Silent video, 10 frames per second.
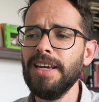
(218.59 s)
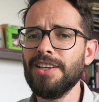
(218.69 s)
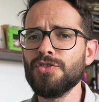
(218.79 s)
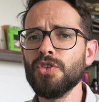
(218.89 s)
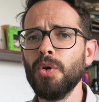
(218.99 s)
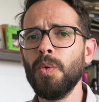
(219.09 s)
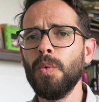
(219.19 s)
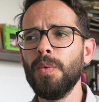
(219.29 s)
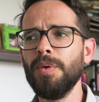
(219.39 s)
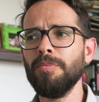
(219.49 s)
And
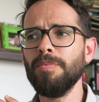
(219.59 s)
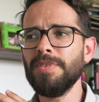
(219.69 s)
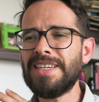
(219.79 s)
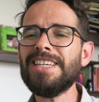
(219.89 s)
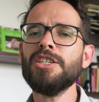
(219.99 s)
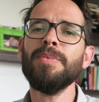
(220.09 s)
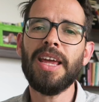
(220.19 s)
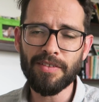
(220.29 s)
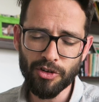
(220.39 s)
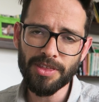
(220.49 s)
so teach
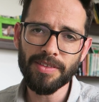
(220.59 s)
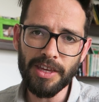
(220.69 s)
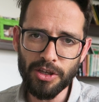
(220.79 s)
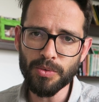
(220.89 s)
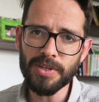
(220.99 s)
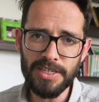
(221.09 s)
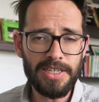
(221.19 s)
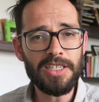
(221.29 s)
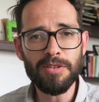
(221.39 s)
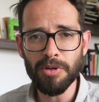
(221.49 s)
me everything that you can
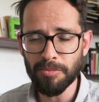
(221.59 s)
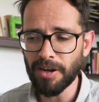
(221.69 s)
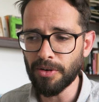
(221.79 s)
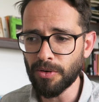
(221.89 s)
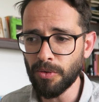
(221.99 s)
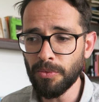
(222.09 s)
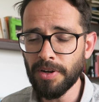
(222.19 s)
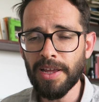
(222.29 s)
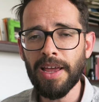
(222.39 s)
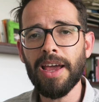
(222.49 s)
teach me by your
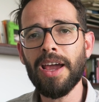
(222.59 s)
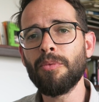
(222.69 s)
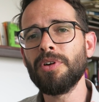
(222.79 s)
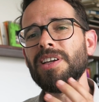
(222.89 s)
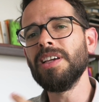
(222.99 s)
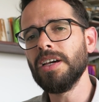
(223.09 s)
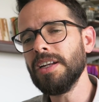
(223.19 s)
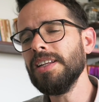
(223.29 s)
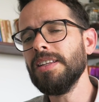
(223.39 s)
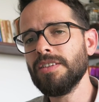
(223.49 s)
own. And we're
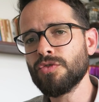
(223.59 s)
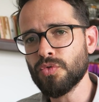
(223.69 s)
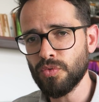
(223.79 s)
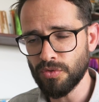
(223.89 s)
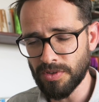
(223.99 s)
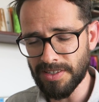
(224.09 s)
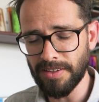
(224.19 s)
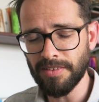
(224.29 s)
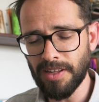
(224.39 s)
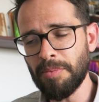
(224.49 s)
gonna,
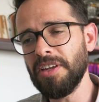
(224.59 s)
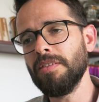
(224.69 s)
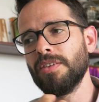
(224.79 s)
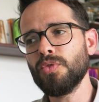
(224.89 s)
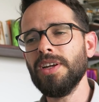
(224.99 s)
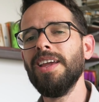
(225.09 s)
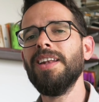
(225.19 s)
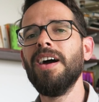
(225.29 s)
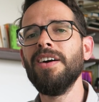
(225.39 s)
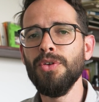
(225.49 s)

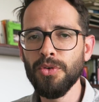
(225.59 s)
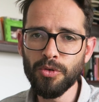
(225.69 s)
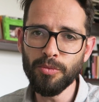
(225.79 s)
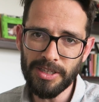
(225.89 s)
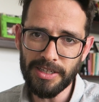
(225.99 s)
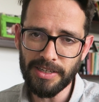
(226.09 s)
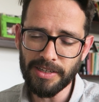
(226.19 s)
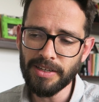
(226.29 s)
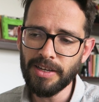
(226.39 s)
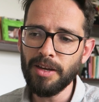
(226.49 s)
create a new
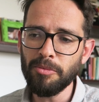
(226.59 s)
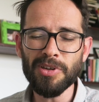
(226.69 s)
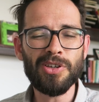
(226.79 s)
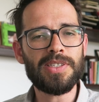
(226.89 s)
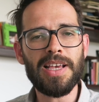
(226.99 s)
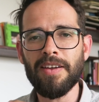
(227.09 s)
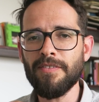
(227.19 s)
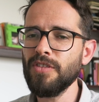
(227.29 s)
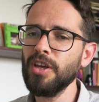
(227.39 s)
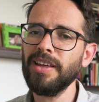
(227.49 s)
meeting because I
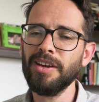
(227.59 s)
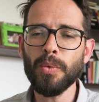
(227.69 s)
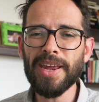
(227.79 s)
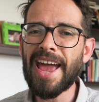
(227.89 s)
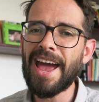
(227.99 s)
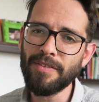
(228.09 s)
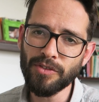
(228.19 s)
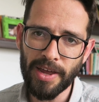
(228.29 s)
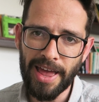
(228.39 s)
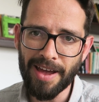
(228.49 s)
feel like we have
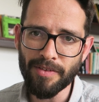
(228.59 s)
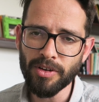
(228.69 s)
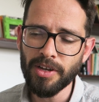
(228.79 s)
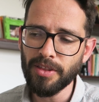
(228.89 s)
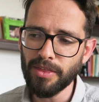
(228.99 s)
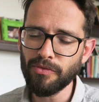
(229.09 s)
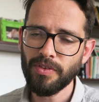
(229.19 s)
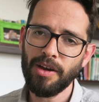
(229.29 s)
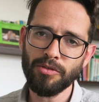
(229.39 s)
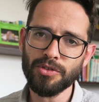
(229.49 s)
to have the
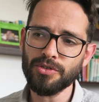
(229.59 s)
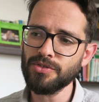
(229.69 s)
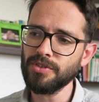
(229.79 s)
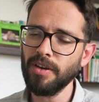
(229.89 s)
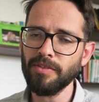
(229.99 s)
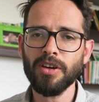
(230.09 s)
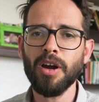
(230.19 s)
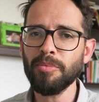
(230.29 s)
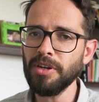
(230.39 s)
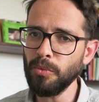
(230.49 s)
founders of the
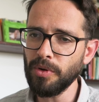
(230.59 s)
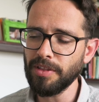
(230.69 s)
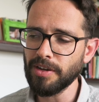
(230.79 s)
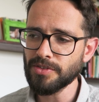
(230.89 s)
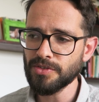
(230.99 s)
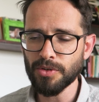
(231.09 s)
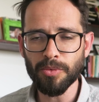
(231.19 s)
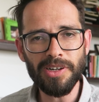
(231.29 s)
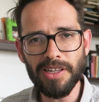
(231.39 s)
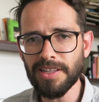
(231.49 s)
company with us. So
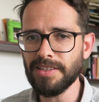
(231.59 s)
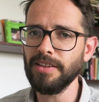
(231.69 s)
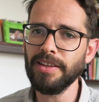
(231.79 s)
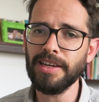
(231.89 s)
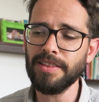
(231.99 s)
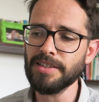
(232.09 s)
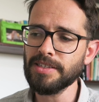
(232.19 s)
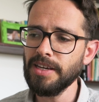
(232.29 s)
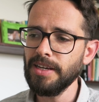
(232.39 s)
we're going to delay this.